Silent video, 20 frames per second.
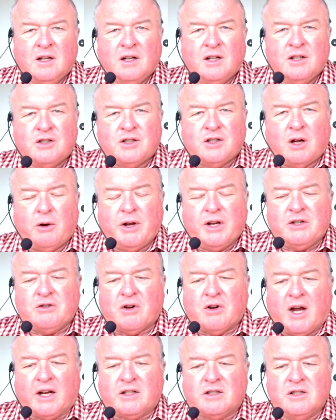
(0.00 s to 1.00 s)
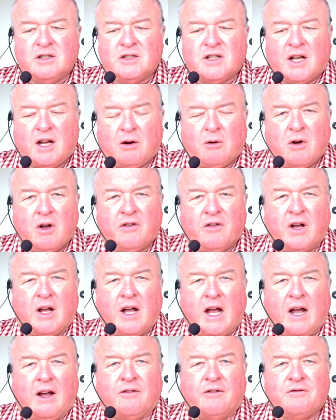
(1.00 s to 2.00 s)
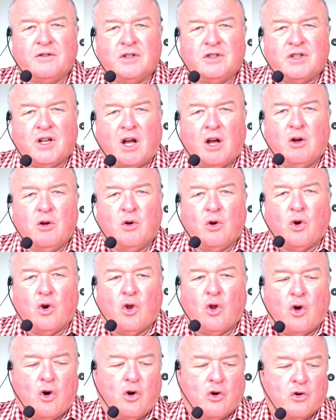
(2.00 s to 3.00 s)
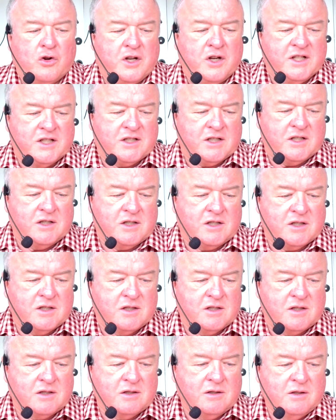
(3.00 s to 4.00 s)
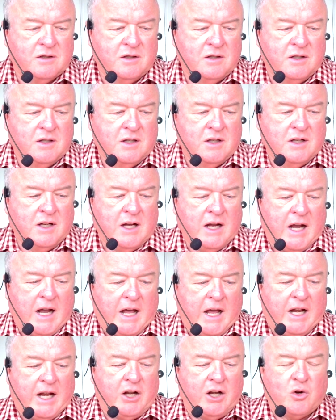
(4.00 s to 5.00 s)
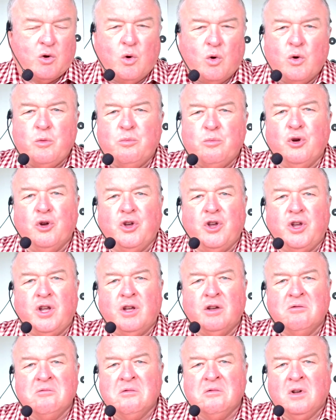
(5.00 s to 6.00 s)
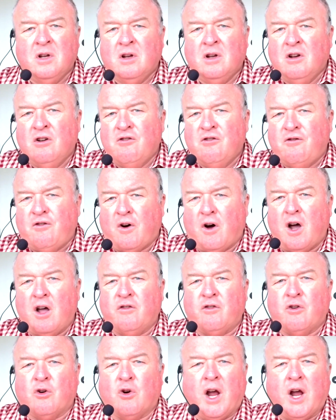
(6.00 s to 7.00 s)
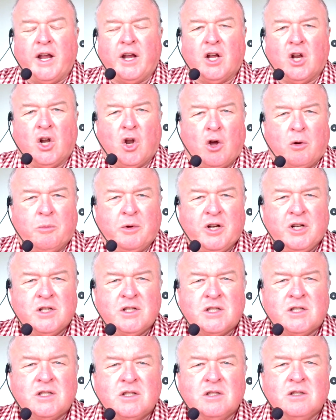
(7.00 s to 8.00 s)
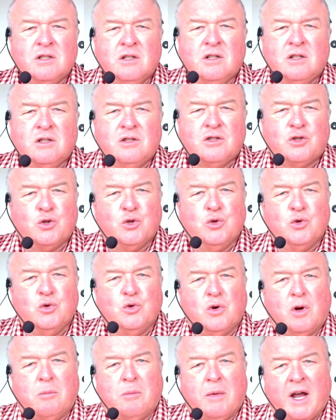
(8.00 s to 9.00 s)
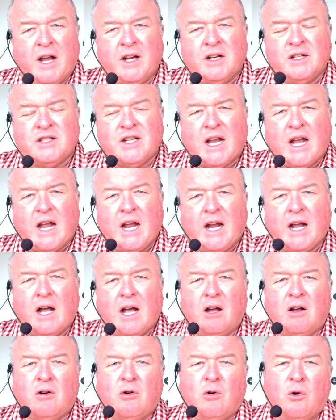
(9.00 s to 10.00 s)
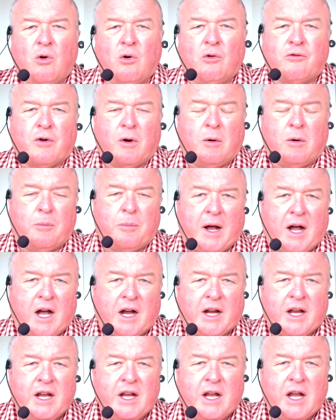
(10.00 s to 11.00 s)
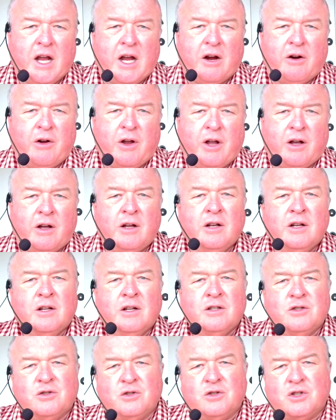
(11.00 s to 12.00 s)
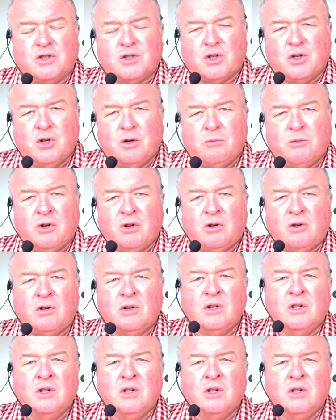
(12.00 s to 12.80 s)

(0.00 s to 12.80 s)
Towing tractors, however, have to tow long distances. And it could be 5 or 8 kilometres to a maintenance hangar or from parking area to the terminal,